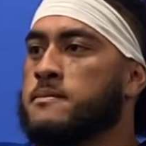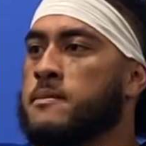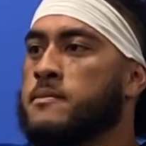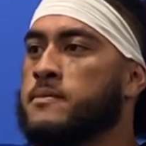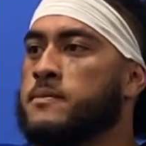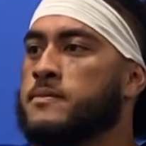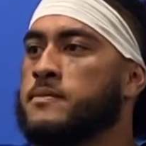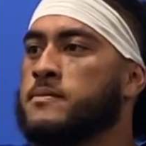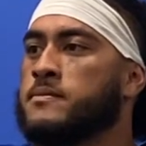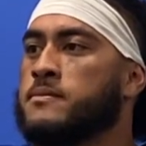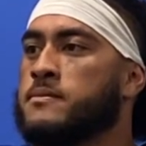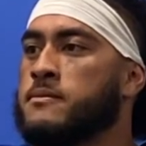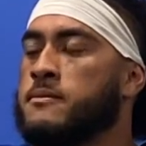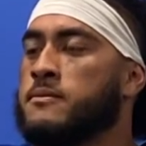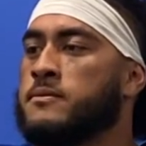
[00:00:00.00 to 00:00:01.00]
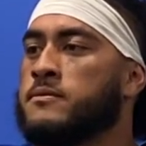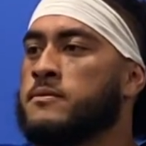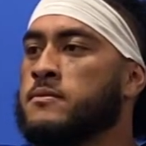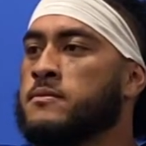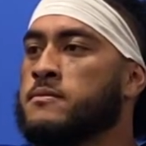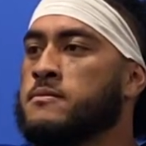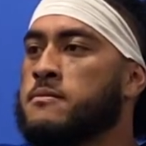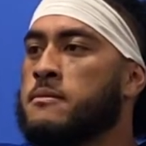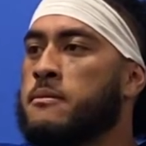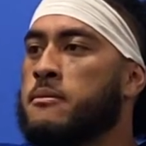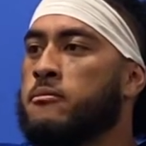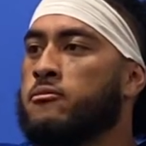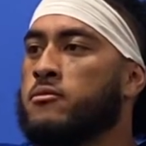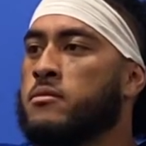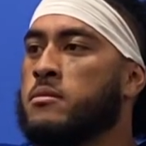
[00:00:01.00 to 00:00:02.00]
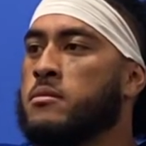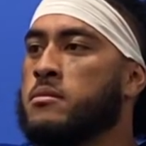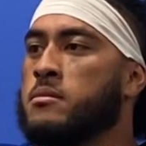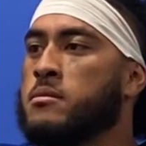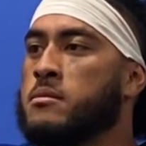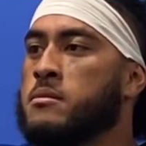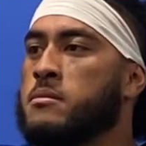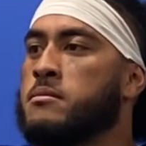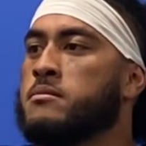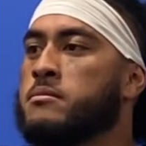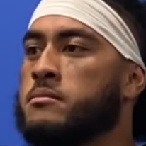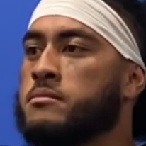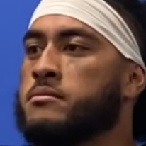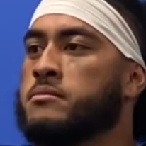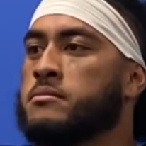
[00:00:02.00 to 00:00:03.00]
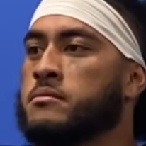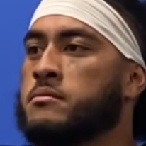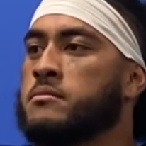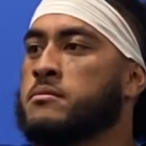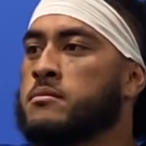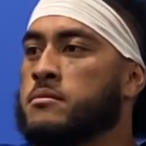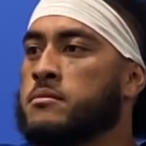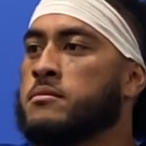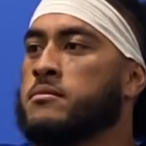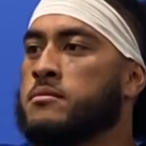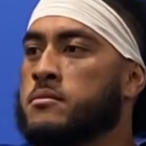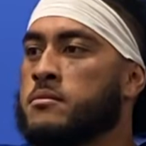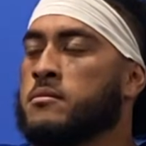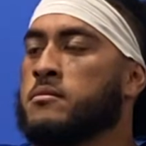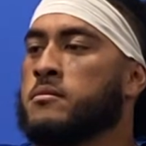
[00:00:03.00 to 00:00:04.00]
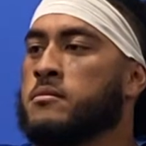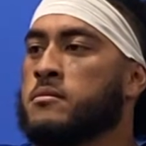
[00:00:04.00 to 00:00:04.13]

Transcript: sacks. It's just once again incredible seeing how you guys came in here together.